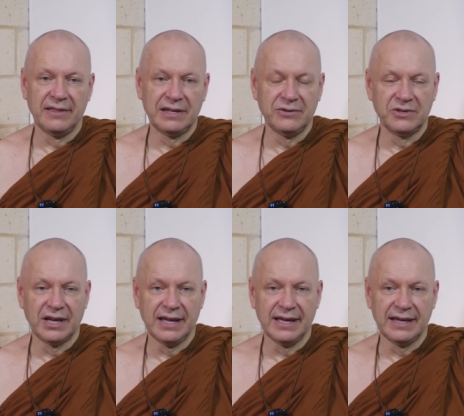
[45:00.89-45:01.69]
then you
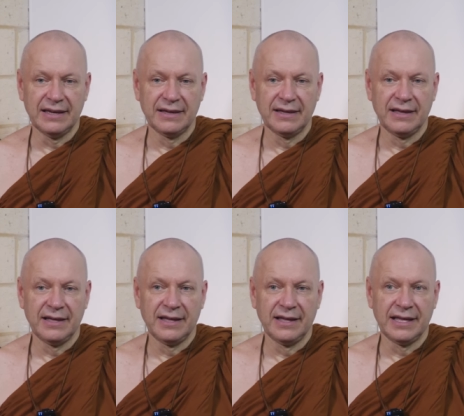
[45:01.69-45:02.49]
die.
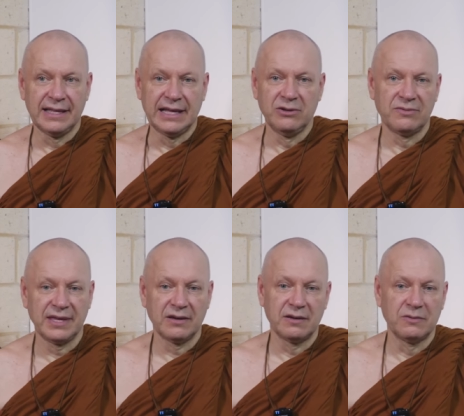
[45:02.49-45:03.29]
And then you
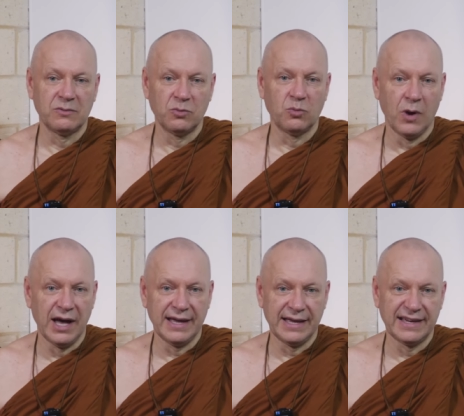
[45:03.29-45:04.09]
think,
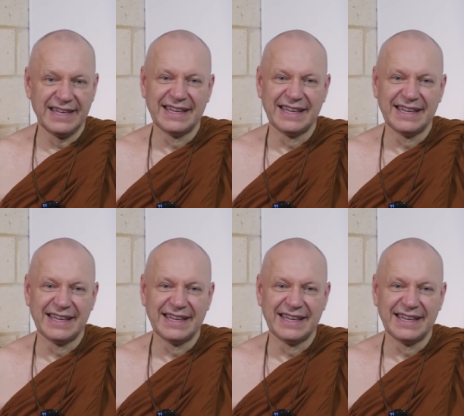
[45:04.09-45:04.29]
why?